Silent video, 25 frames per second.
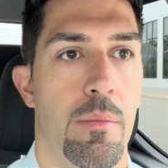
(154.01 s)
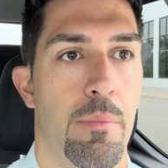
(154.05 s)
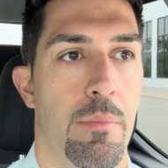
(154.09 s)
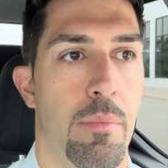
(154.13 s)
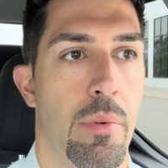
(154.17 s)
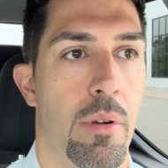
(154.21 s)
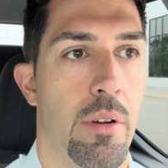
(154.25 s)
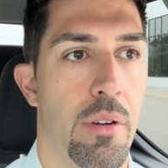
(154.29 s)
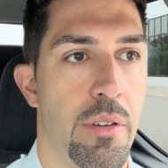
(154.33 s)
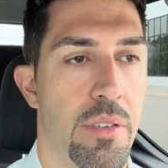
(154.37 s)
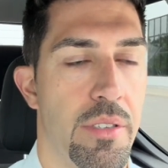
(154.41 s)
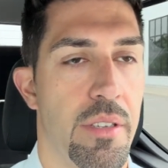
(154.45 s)

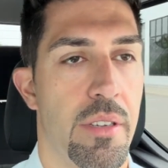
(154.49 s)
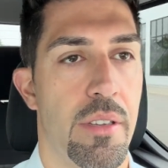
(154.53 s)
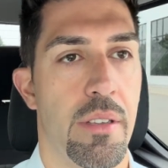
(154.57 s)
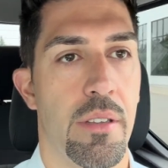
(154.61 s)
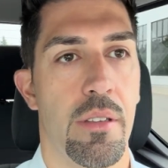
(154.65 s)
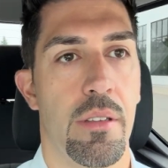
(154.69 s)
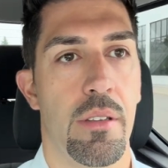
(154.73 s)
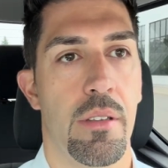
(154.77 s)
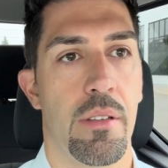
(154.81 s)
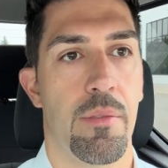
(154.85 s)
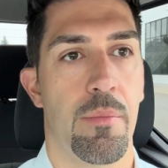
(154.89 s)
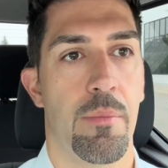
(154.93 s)

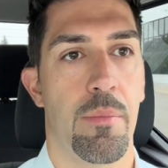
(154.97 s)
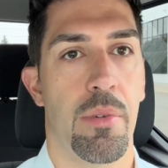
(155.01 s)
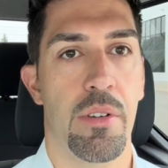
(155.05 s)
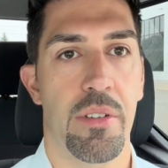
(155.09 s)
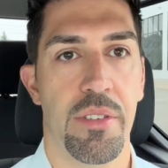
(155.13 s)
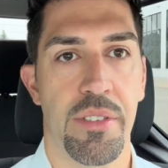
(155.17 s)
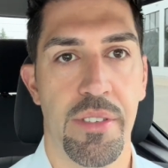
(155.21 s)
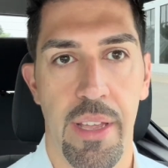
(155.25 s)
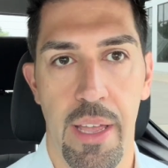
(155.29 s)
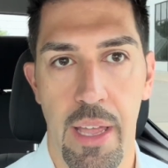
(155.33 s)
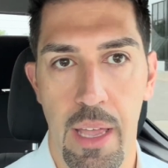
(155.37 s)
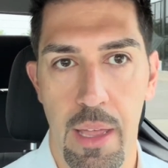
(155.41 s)
person per
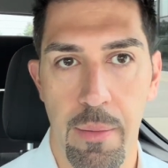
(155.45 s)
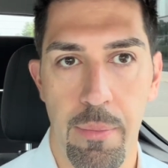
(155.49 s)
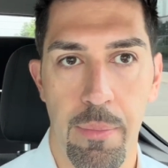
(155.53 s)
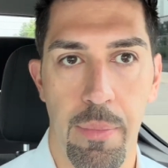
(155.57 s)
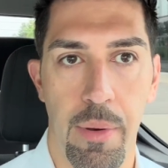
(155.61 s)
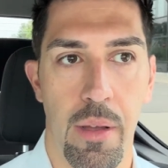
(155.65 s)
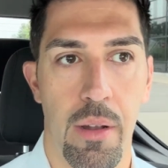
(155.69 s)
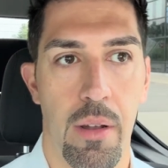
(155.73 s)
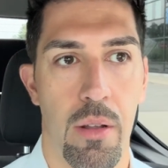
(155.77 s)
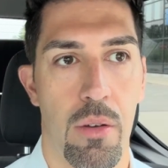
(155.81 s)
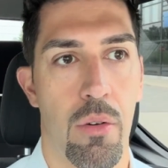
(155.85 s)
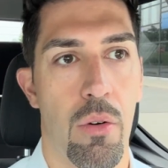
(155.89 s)
se, but